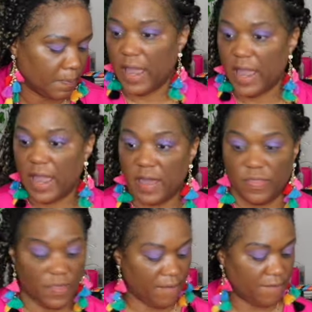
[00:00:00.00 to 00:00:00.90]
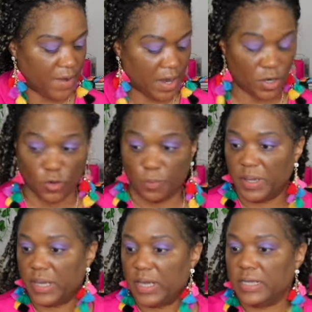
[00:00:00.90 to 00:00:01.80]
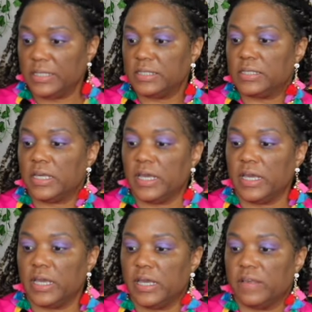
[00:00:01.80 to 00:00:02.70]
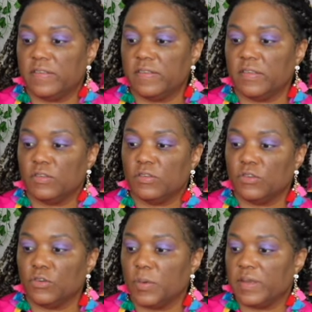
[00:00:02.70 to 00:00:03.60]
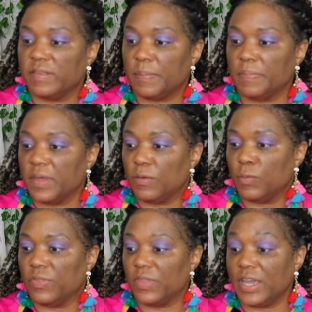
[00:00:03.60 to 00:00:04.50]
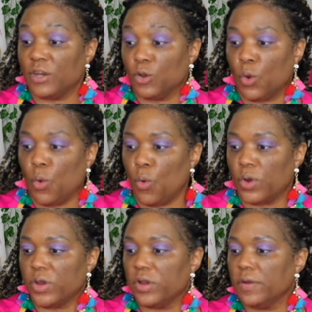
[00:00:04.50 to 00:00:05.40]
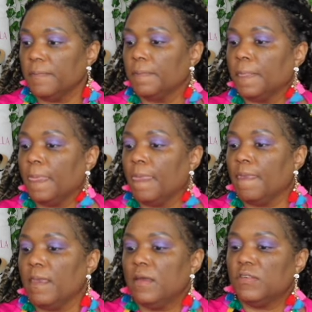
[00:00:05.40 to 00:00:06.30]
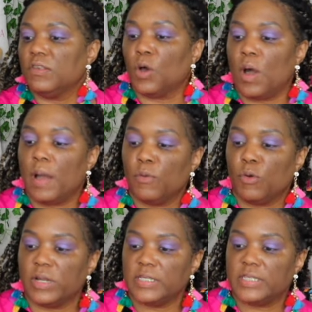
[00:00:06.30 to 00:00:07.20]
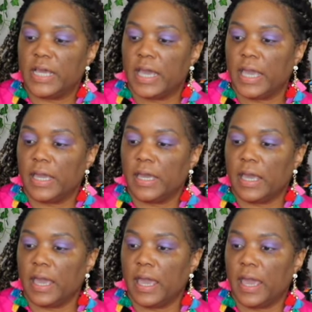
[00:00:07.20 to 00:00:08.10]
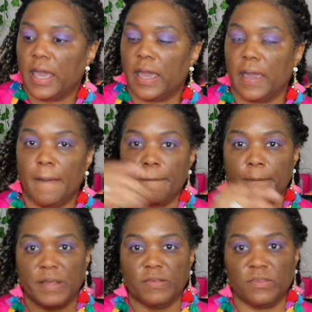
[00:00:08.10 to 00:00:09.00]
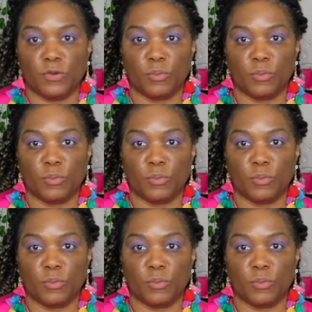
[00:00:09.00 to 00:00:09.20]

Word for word: And the final piece is doing something with the inner corner. So I'm going to take a pencil